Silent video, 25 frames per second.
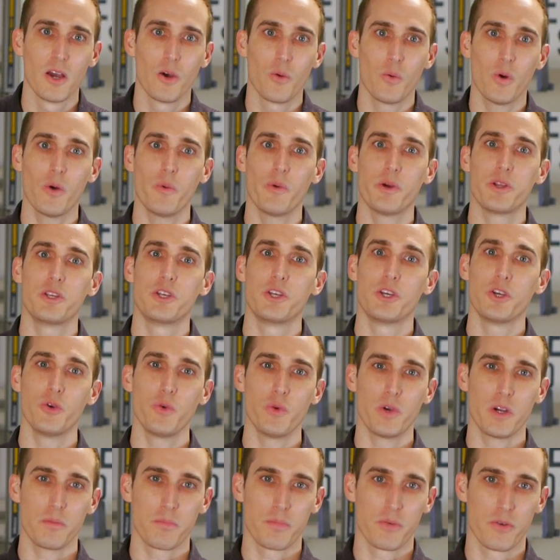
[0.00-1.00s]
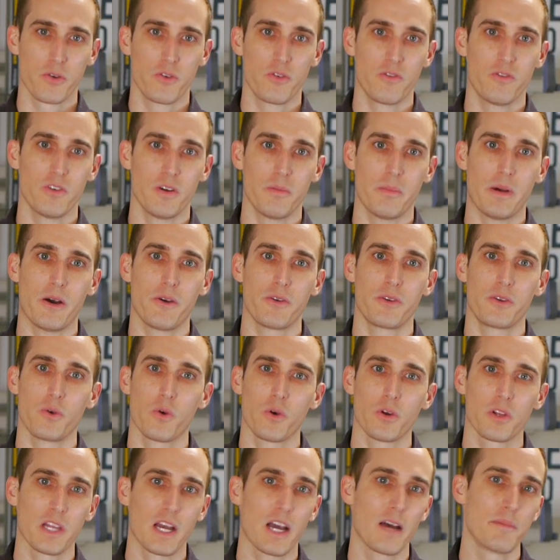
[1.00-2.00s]
What would you improve about
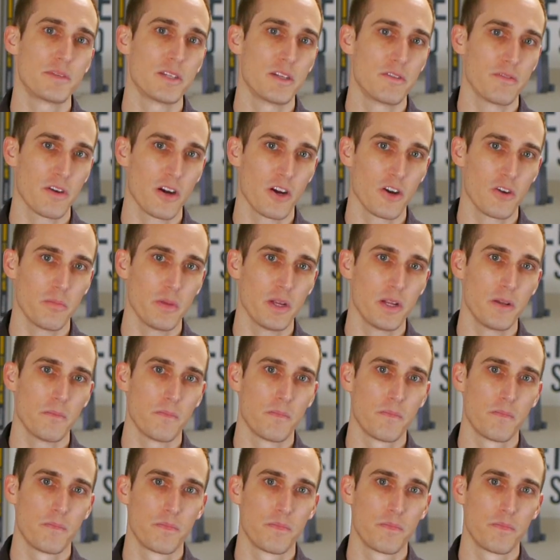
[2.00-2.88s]
your lab's environment?